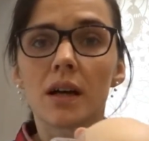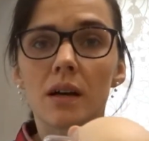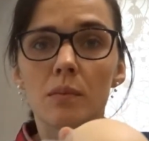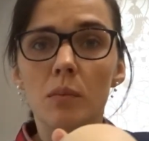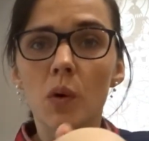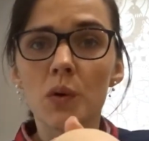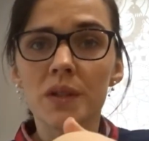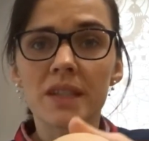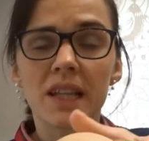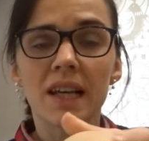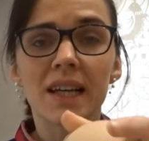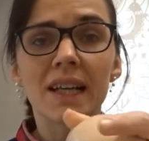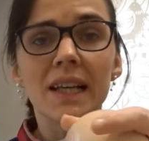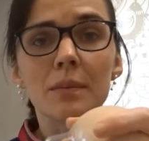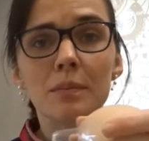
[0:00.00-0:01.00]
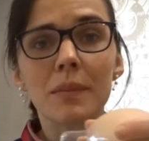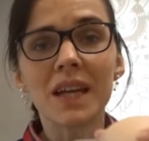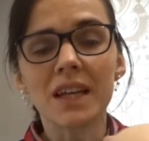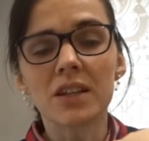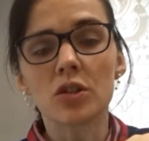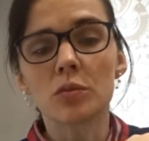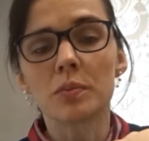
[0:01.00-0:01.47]
most likely
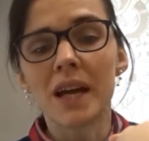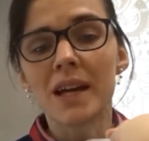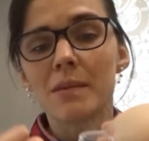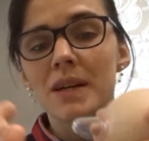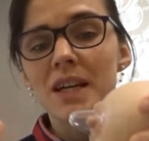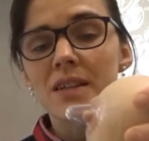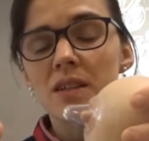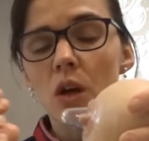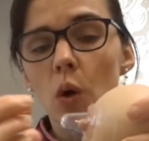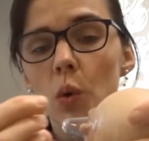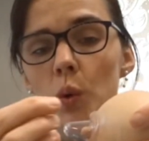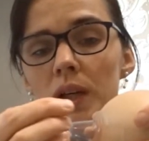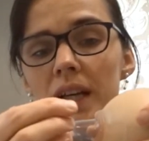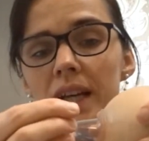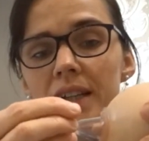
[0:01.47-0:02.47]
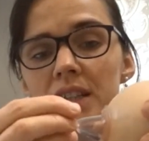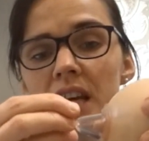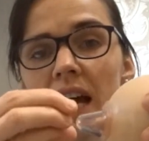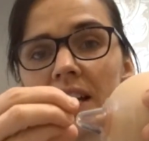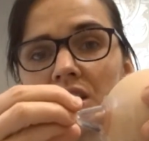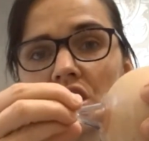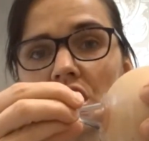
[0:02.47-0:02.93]
mean your baby is only
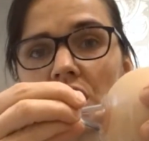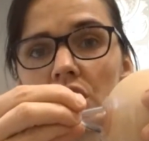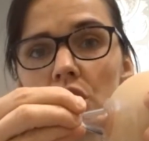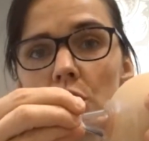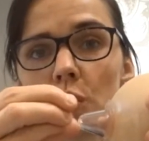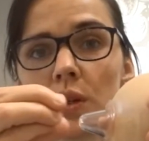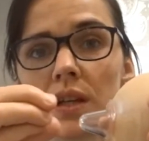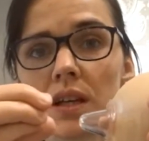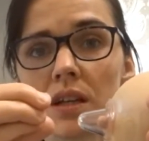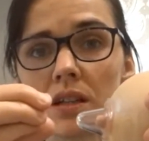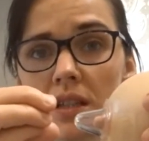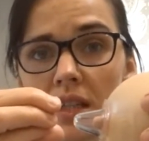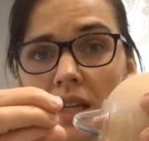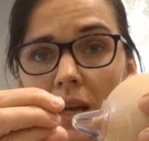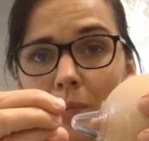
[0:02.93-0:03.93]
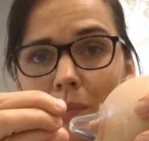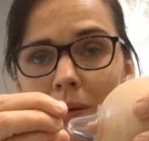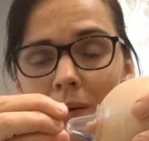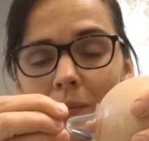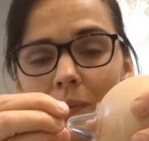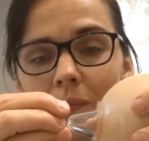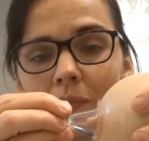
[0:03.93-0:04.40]
attaching to the tip
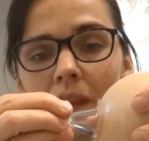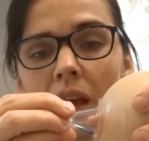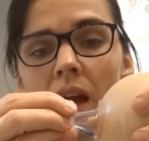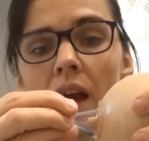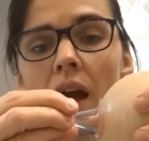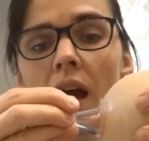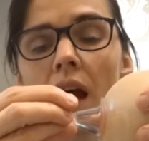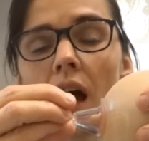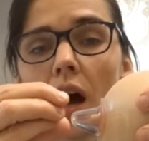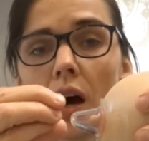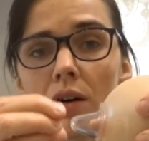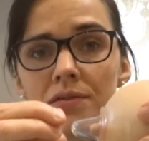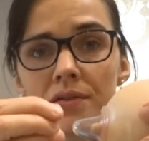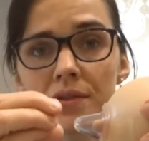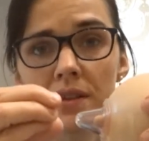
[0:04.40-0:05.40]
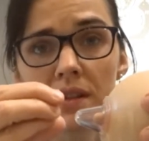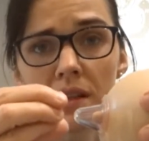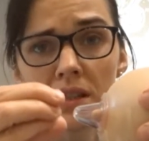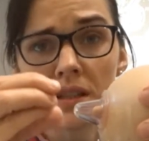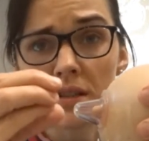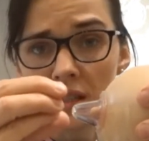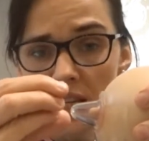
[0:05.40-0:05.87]
of the
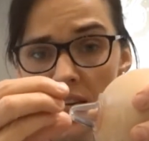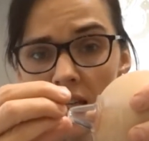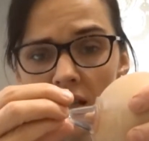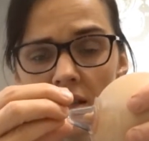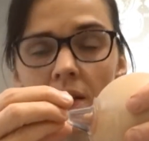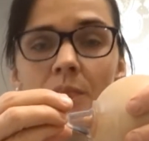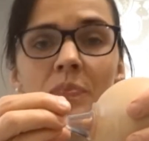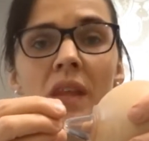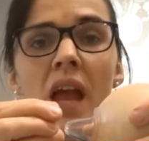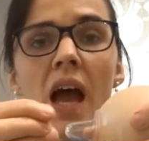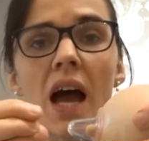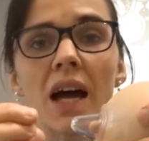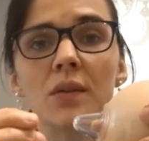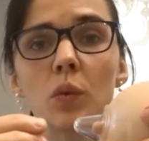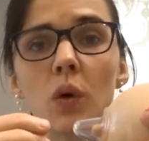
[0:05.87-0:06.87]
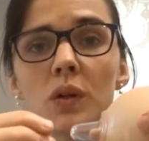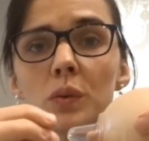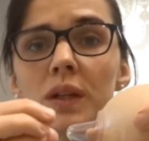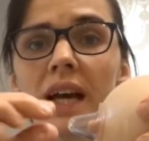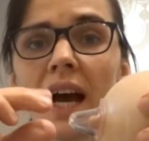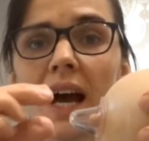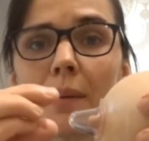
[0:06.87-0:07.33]
teat, and what
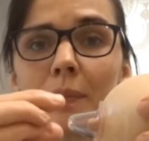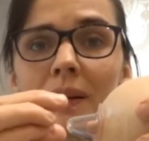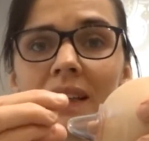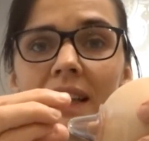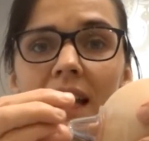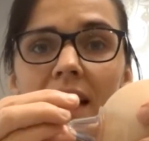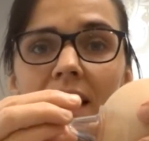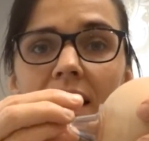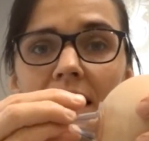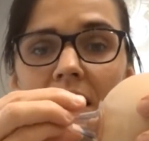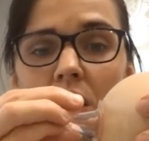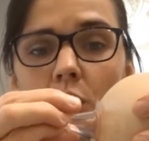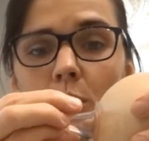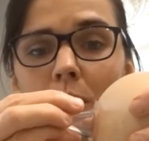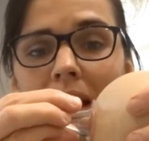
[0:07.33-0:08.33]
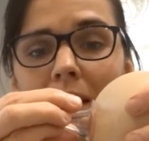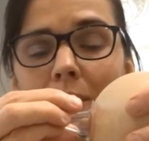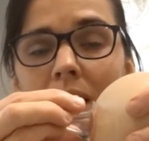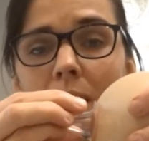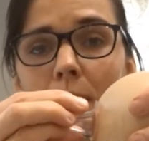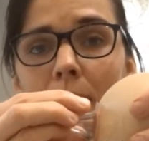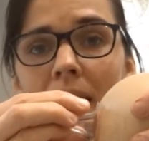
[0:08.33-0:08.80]
will happen then is your
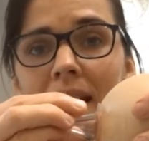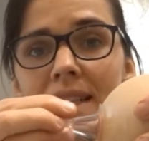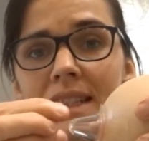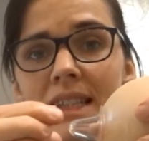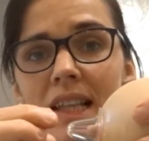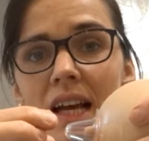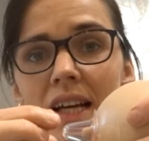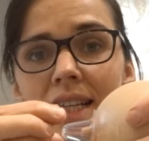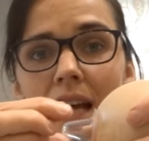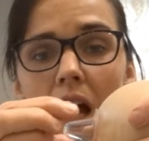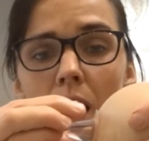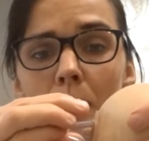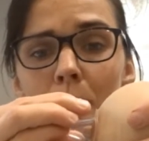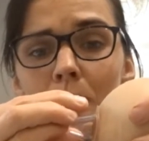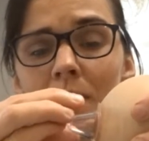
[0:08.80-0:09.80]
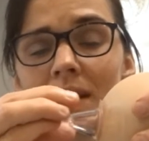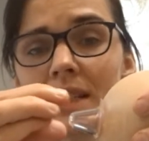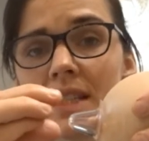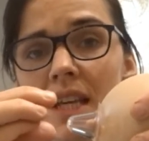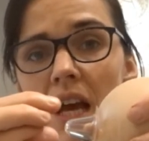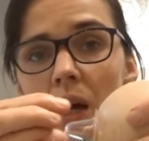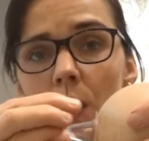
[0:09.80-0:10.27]
baby may slide up and
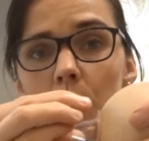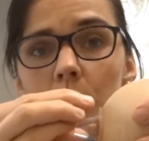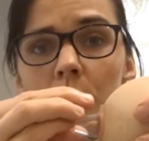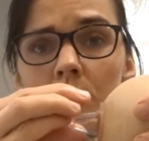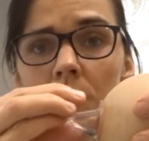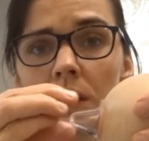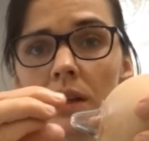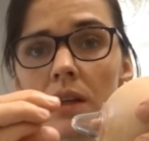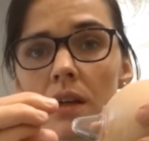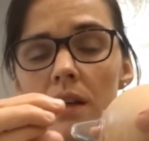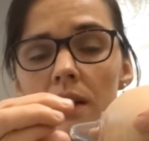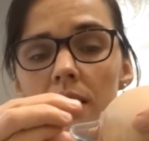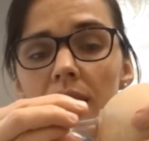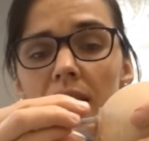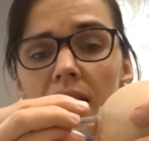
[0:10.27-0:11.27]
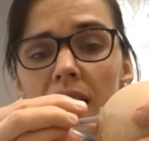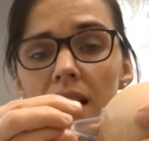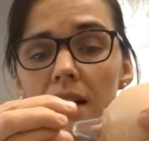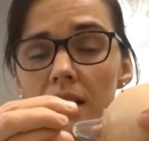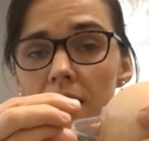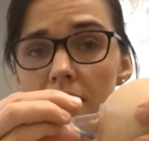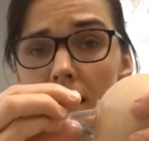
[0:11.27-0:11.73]
down the
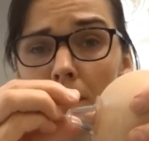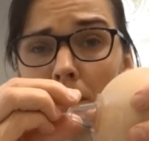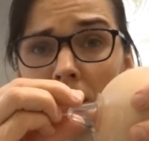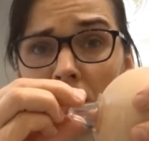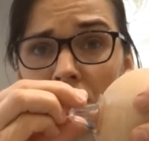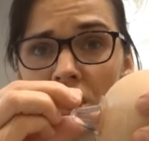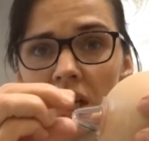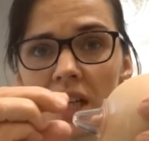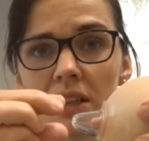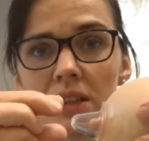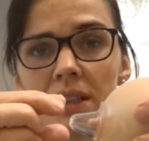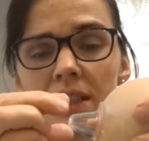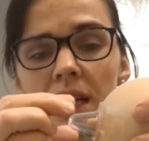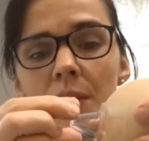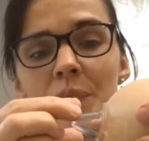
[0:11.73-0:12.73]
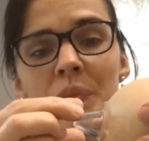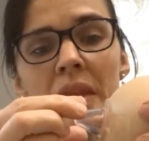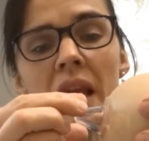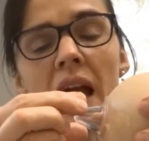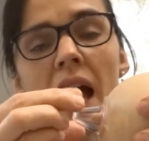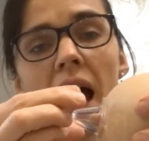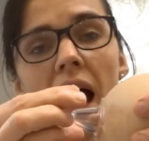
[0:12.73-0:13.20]
nipple shield
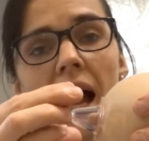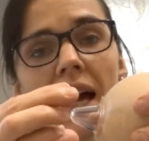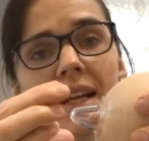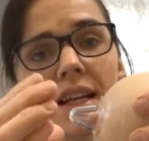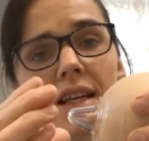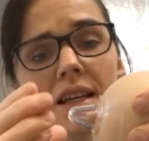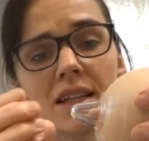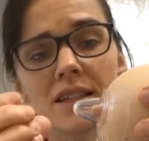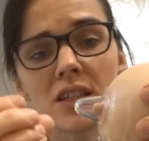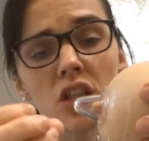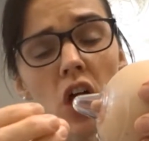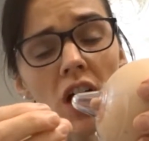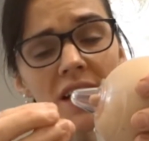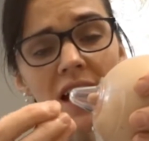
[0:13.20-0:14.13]
and is not